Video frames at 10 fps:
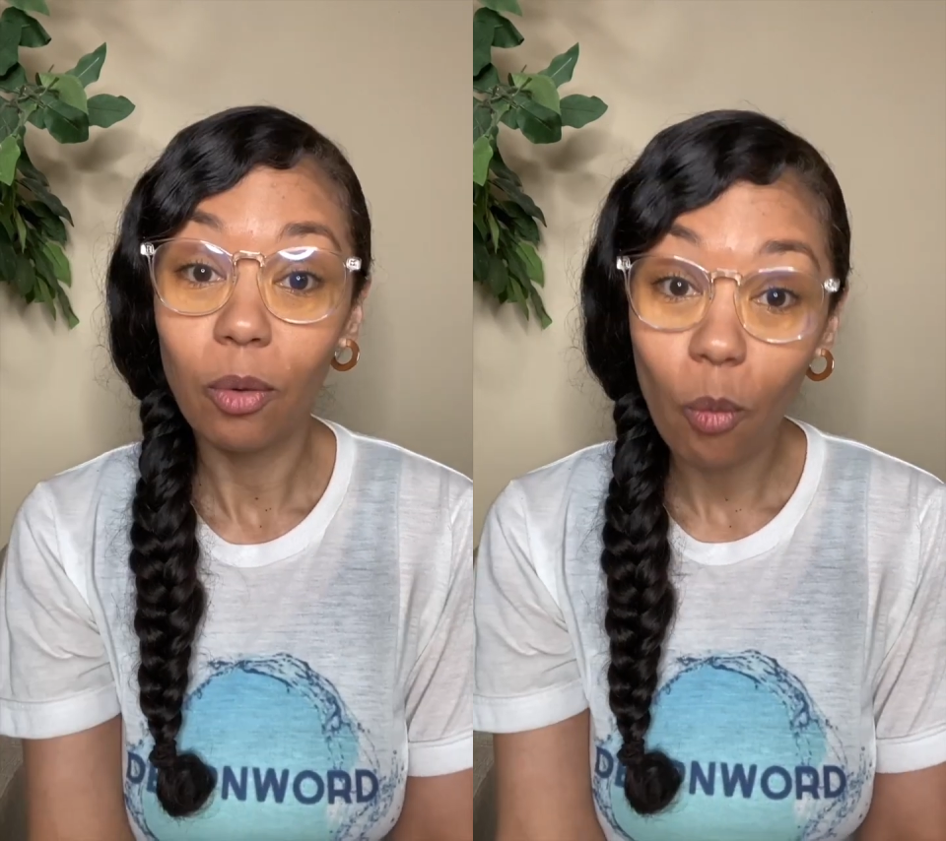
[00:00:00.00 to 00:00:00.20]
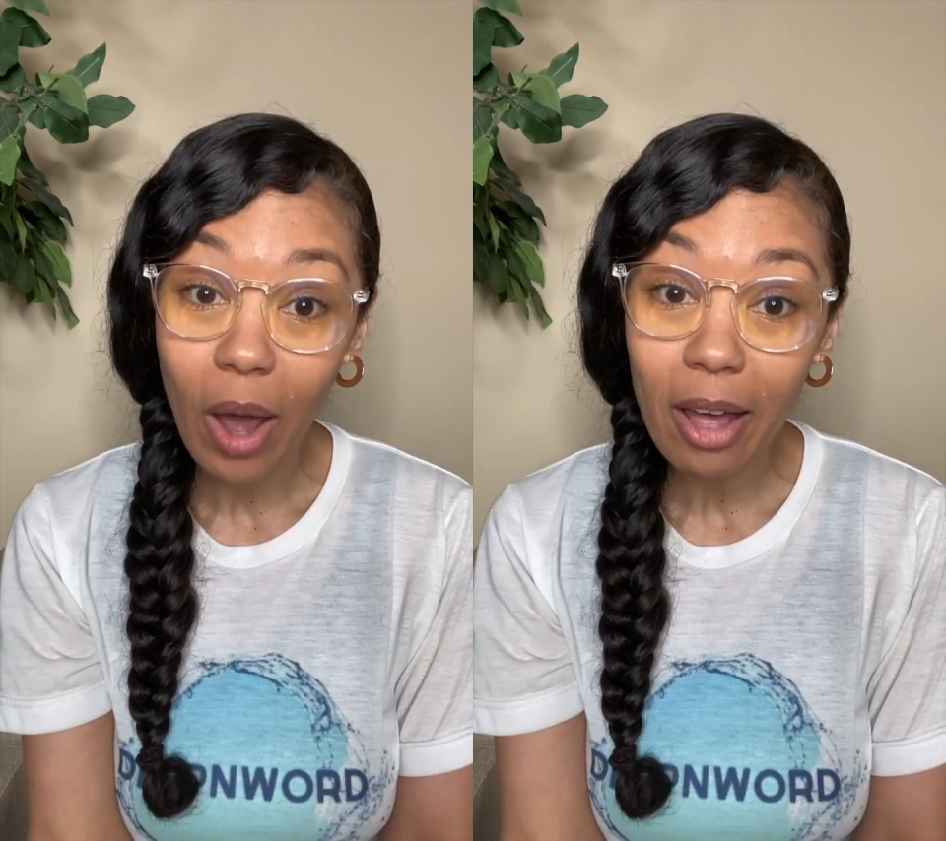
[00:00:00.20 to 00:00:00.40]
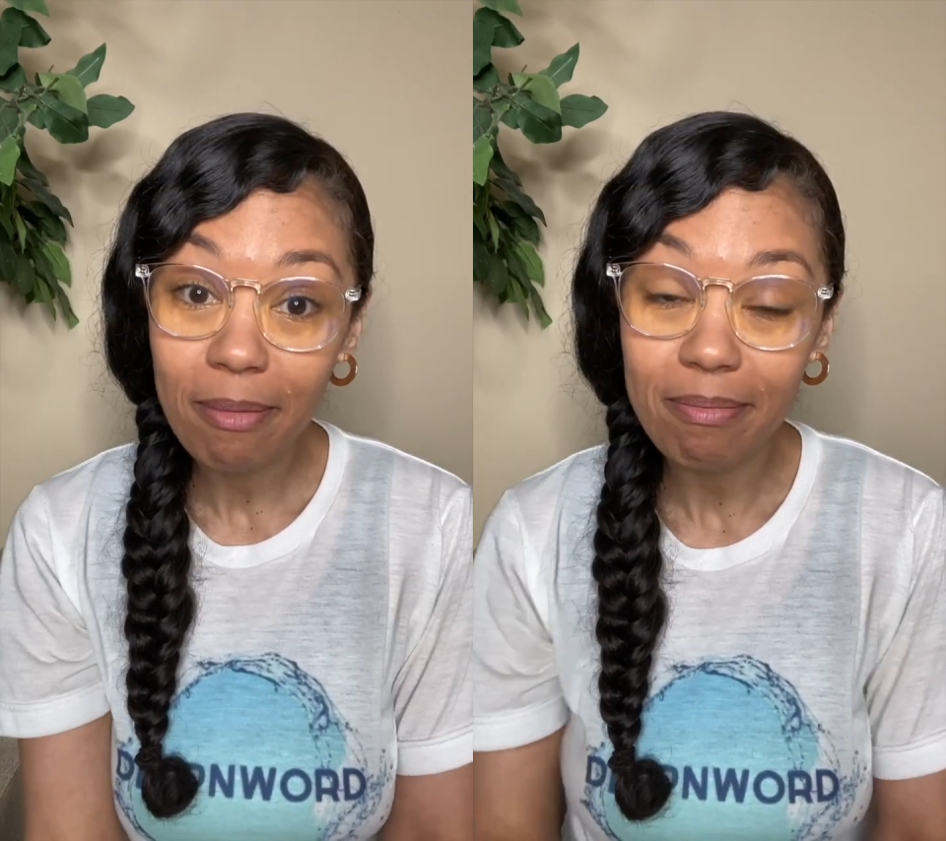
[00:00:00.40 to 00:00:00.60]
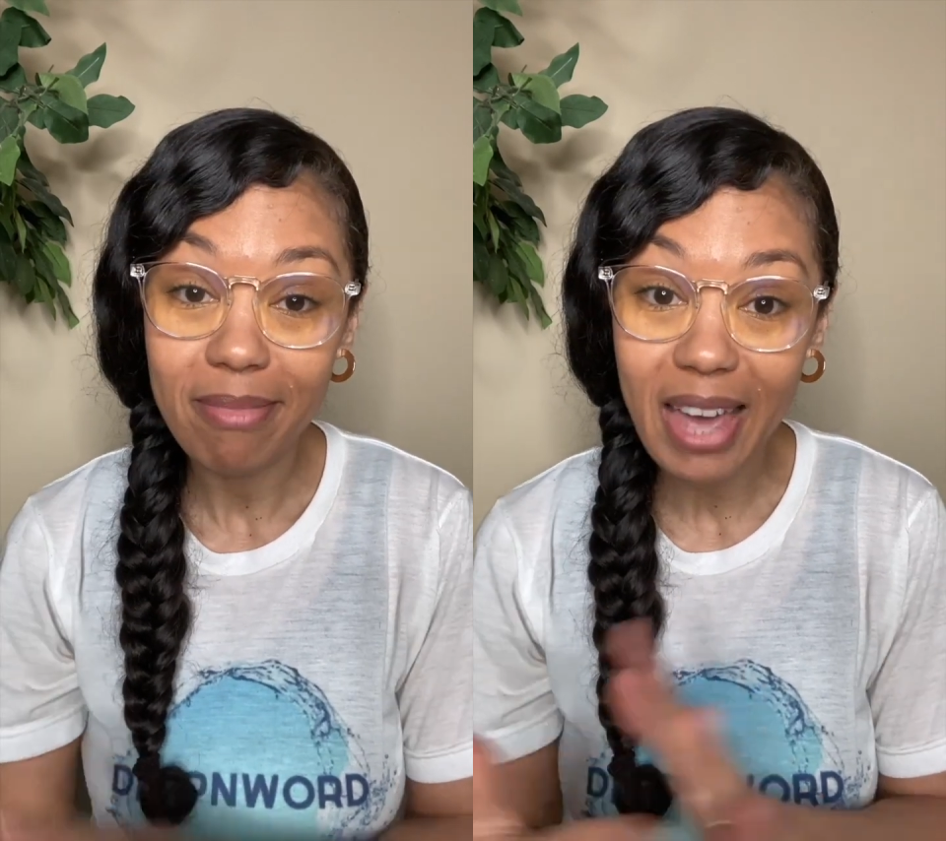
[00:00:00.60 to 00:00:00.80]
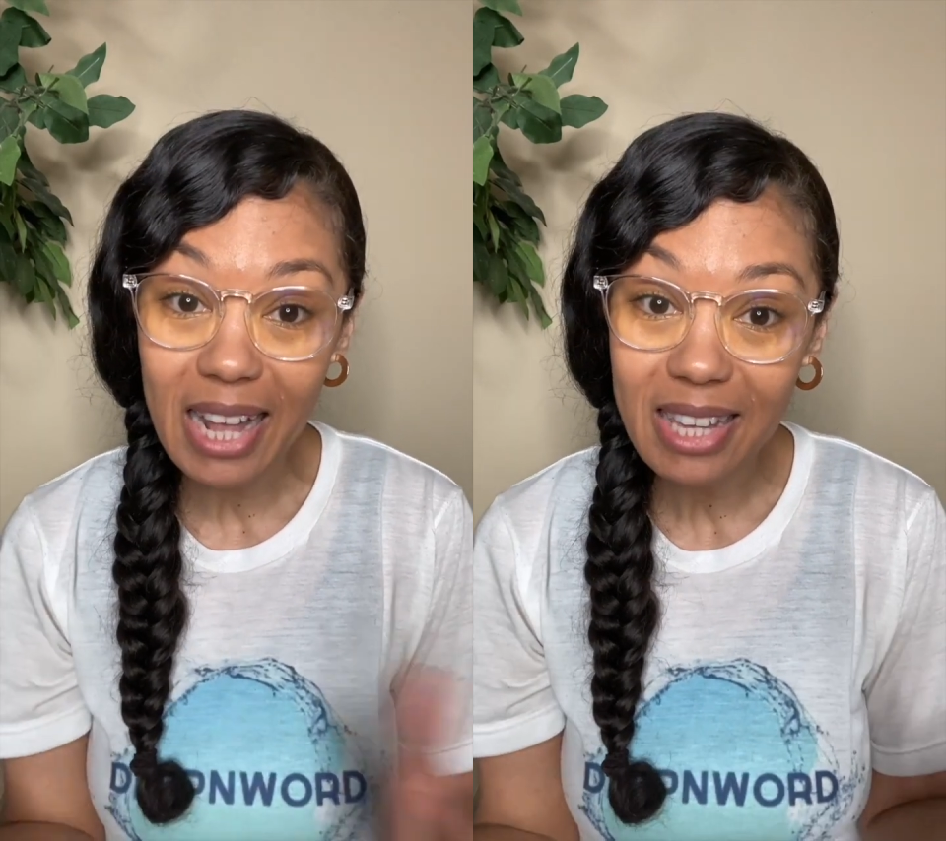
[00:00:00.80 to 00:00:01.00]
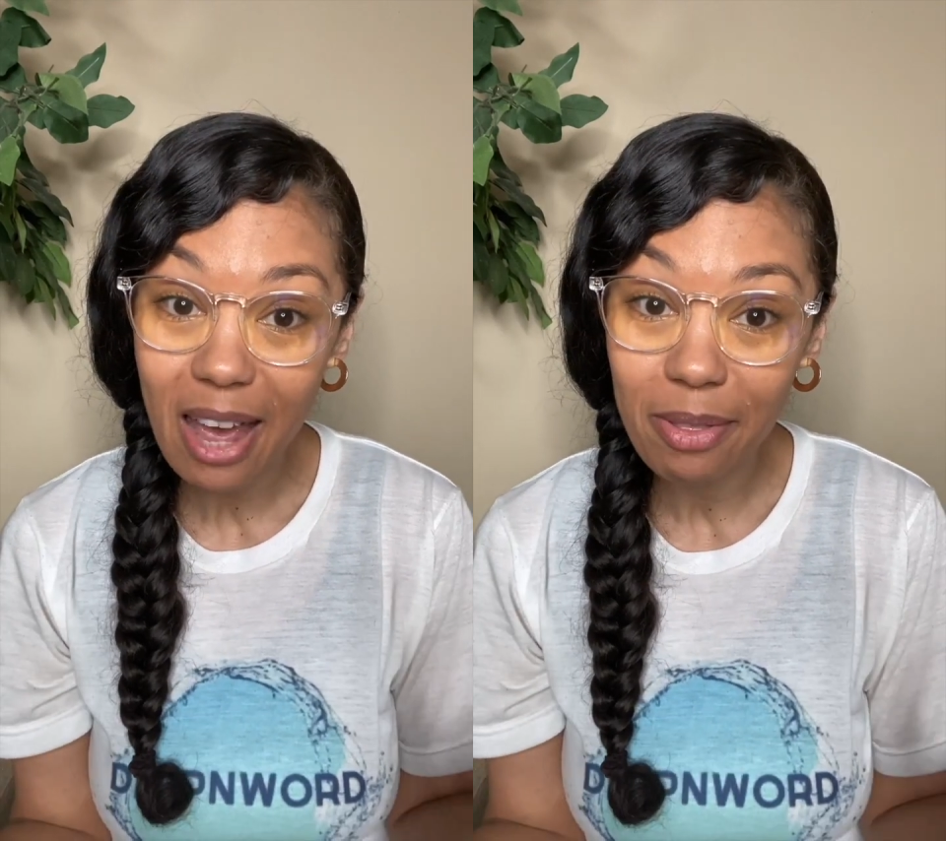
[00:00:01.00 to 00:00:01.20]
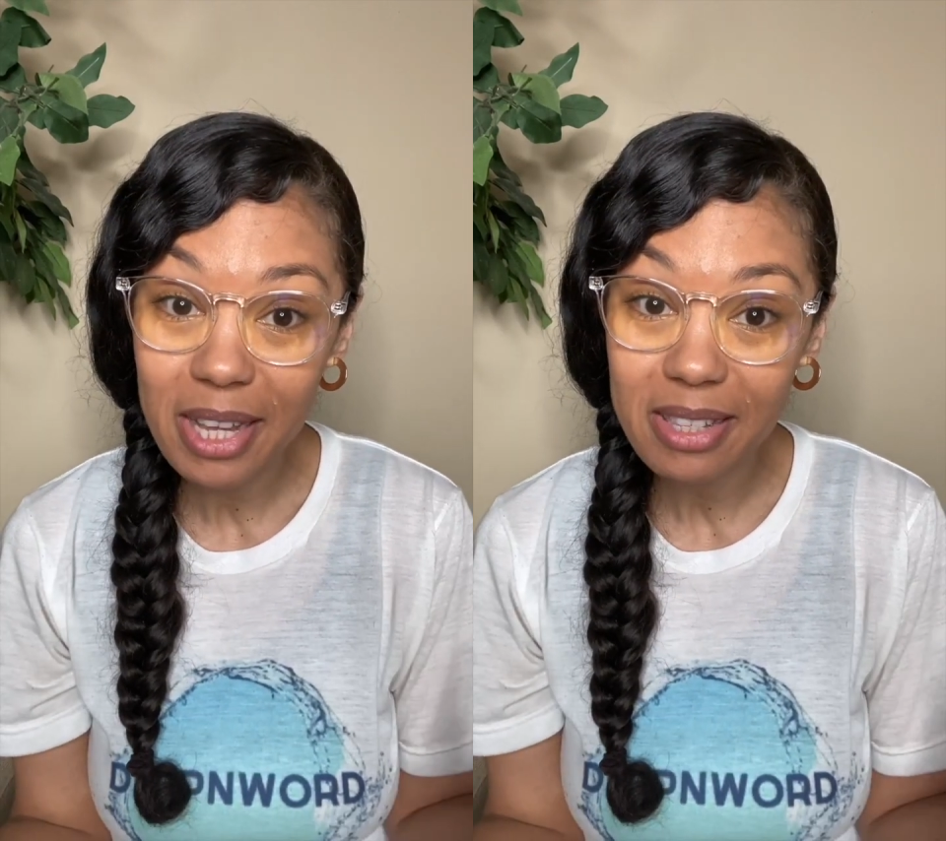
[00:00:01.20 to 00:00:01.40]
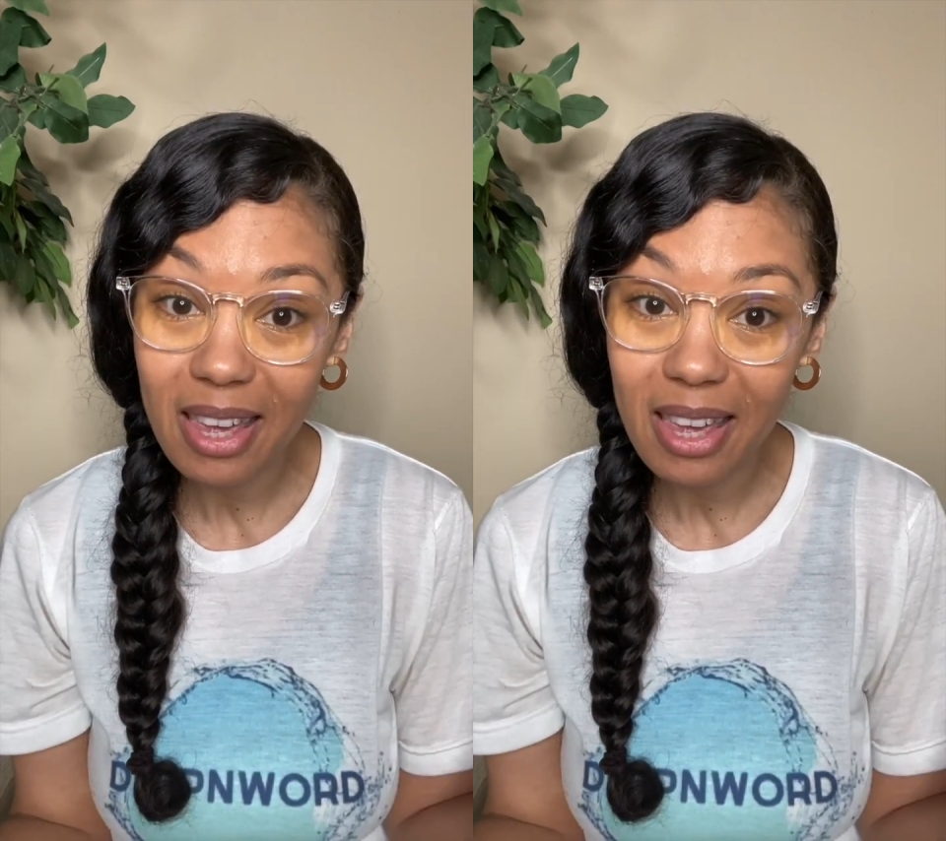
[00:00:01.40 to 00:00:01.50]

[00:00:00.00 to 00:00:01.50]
Well, that's how this